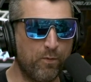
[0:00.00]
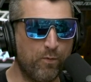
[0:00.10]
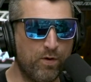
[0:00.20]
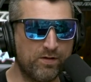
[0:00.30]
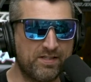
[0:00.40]

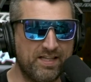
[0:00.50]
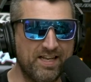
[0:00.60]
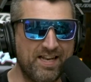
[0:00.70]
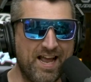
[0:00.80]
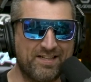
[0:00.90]
We'll see
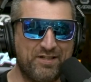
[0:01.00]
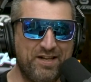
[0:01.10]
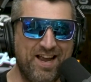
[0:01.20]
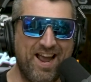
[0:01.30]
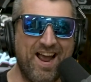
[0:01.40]
you
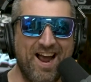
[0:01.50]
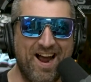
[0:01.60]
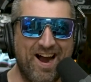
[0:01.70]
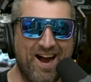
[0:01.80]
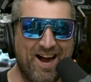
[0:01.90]
next
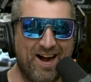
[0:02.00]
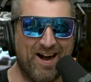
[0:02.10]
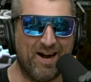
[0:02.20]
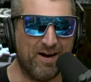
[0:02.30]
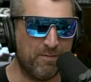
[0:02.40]

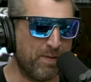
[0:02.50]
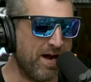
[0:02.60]
year.